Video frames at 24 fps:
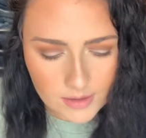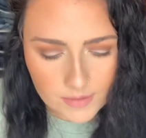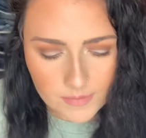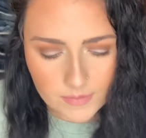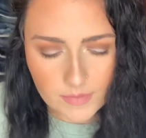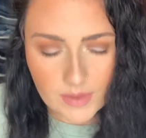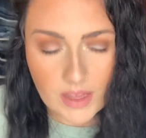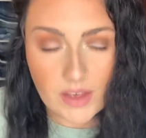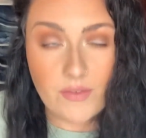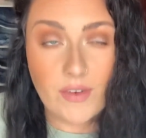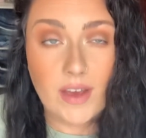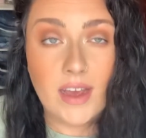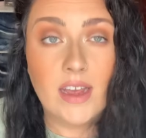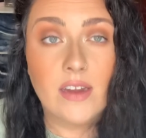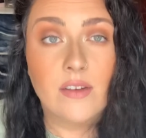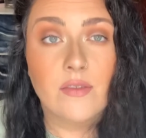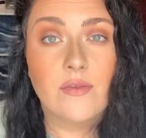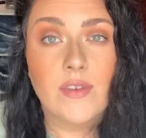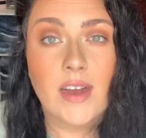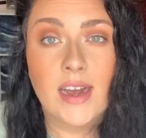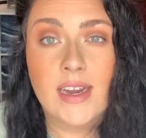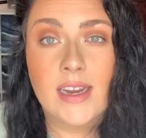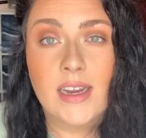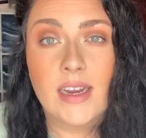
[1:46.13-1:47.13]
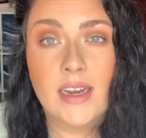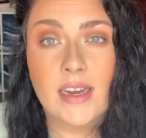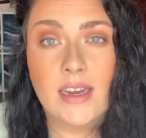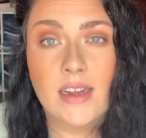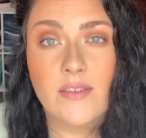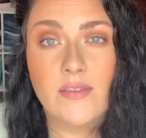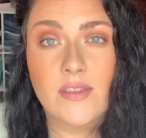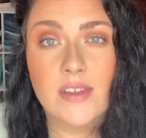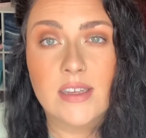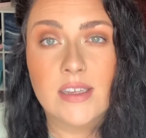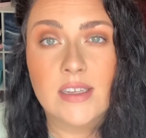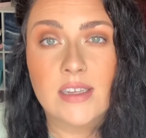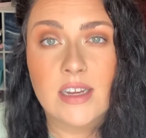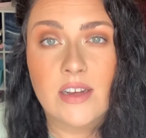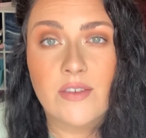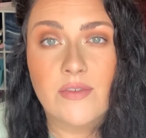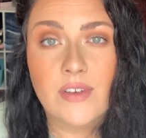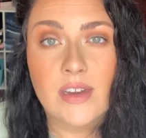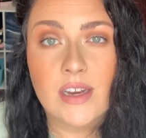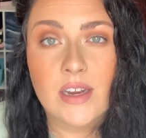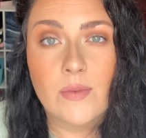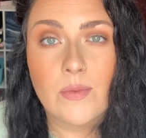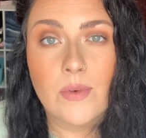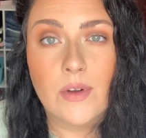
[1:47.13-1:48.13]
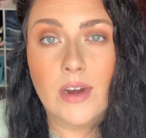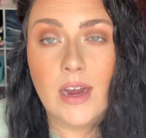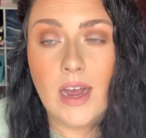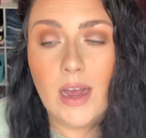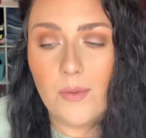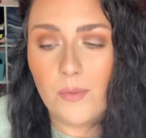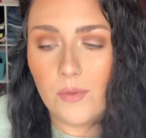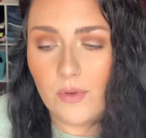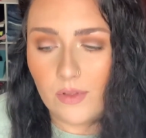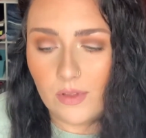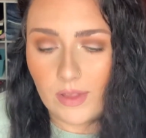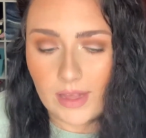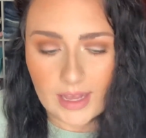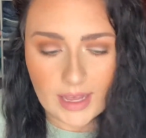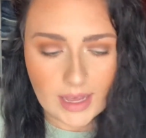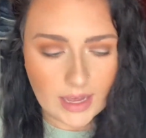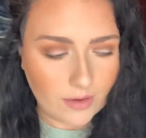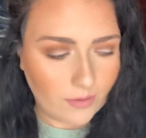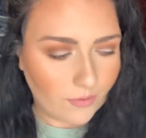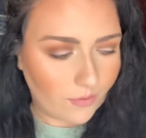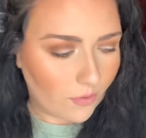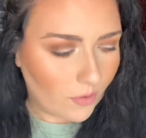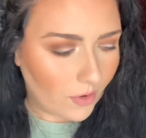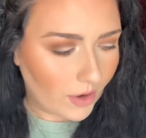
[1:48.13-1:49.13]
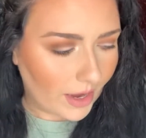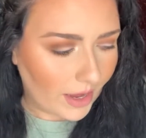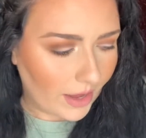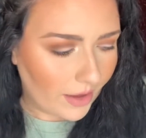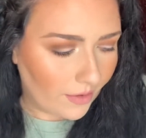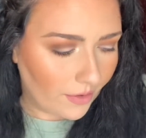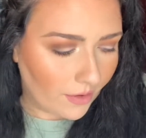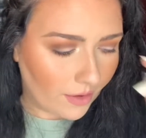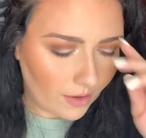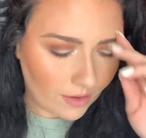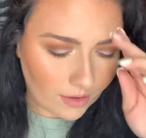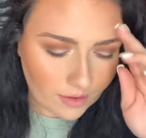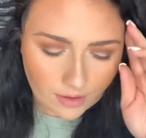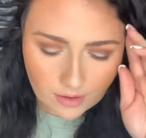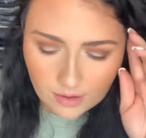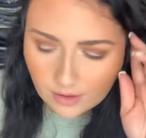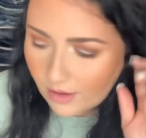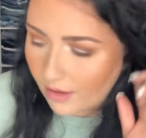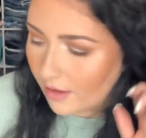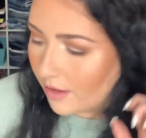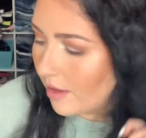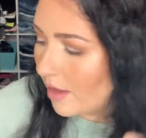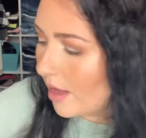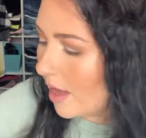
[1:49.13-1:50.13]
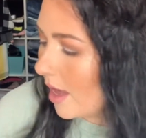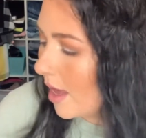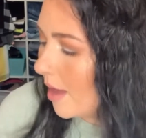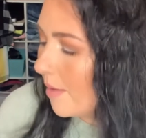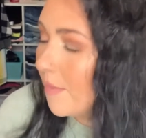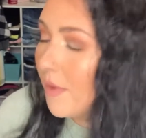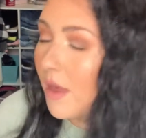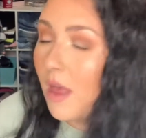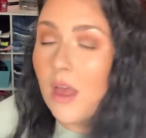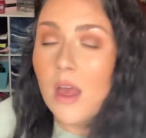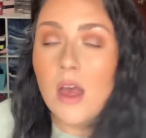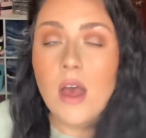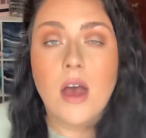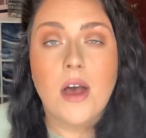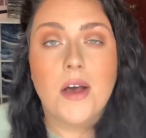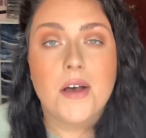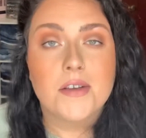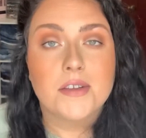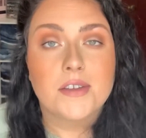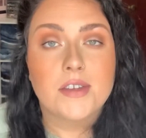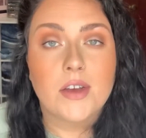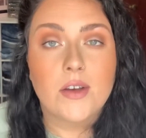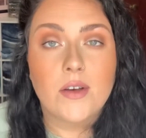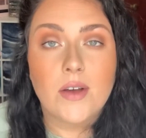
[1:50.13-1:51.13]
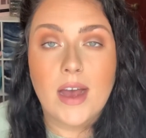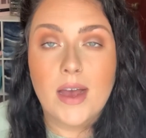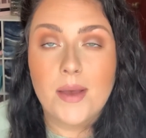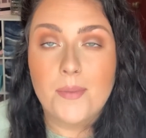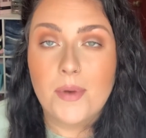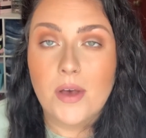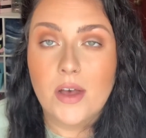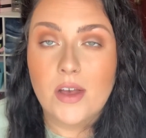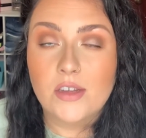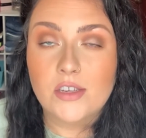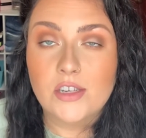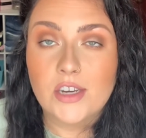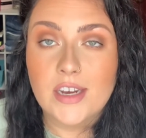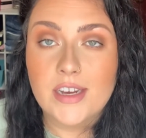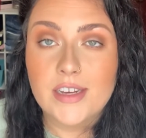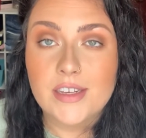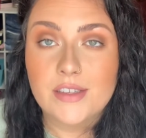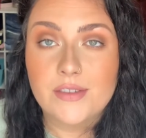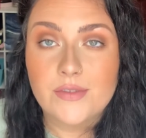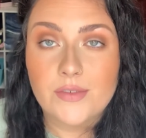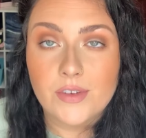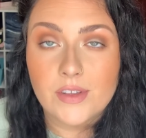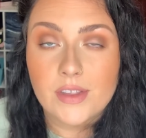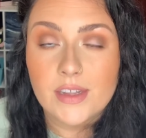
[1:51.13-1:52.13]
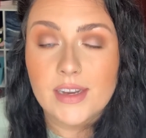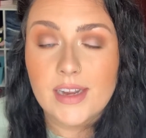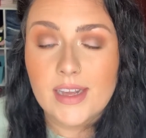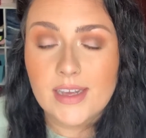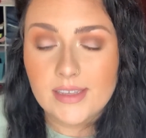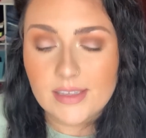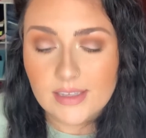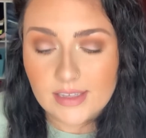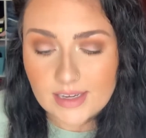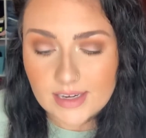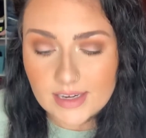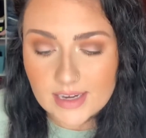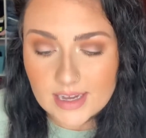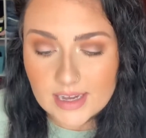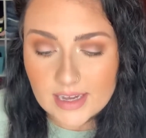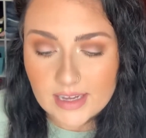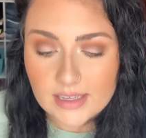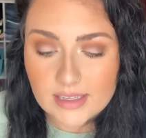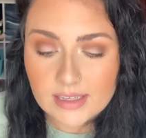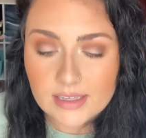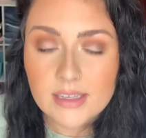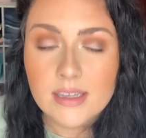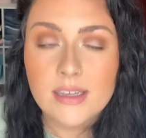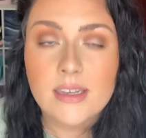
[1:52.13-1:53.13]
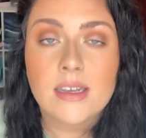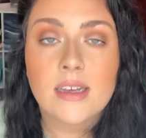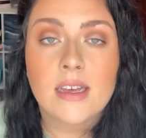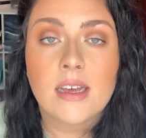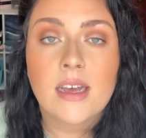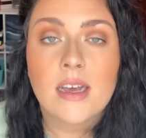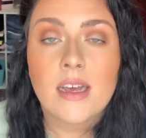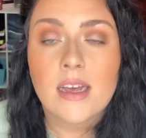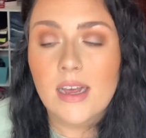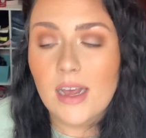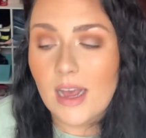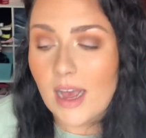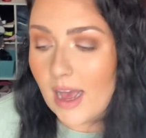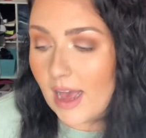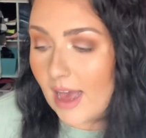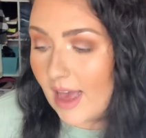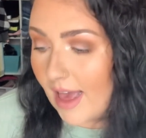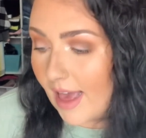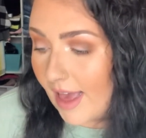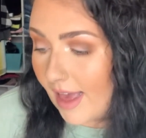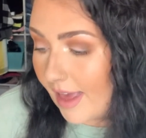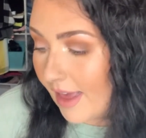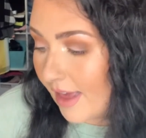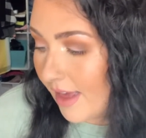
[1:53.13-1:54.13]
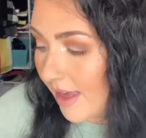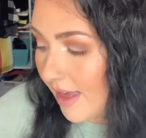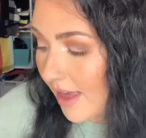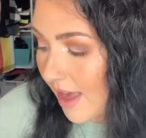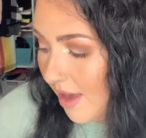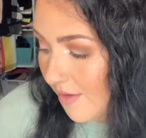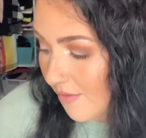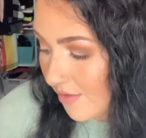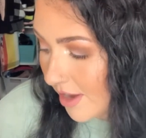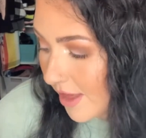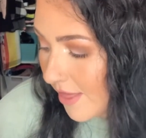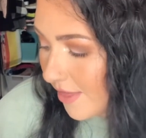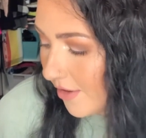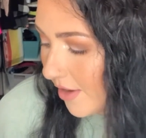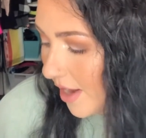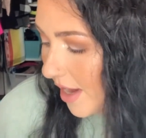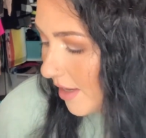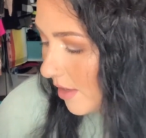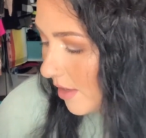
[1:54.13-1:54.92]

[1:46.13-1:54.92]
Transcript: If I can find any of this stuff anywhere, I will link it for you. Also, I apologize for the nasaliness. I have another head